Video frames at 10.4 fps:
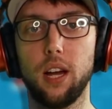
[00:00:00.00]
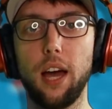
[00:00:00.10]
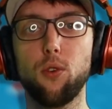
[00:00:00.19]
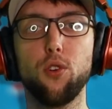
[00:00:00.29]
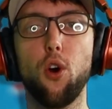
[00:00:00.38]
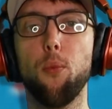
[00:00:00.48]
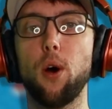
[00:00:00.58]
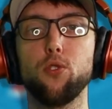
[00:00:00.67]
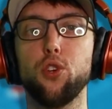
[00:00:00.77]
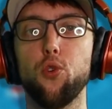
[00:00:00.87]
I don't know
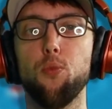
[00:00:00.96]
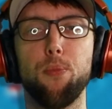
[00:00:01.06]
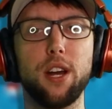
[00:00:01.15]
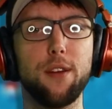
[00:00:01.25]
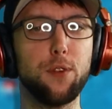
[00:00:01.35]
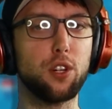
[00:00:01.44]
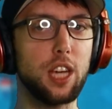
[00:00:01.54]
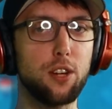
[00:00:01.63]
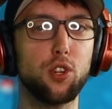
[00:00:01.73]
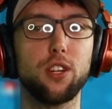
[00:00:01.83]
about you, but if you're
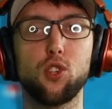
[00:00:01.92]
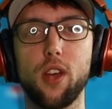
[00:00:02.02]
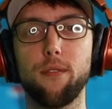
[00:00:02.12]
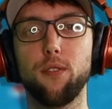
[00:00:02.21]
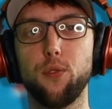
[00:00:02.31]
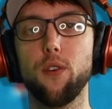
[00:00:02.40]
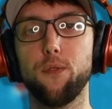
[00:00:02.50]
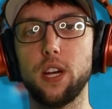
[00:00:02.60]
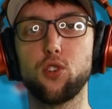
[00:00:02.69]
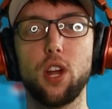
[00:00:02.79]
catching a 7-foot
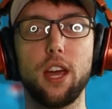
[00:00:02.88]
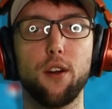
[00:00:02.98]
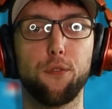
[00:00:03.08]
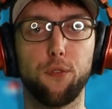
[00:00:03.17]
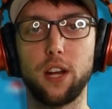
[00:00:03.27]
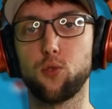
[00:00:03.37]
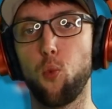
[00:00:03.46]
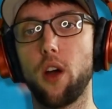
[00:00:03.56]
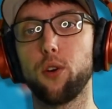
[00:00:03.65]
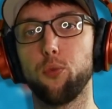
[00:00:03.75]
fish in a
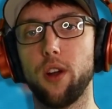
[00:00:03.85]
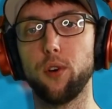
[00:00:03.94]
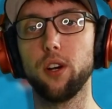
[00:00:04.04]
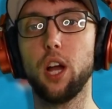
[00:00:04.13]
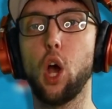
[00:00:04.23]
freshwater river,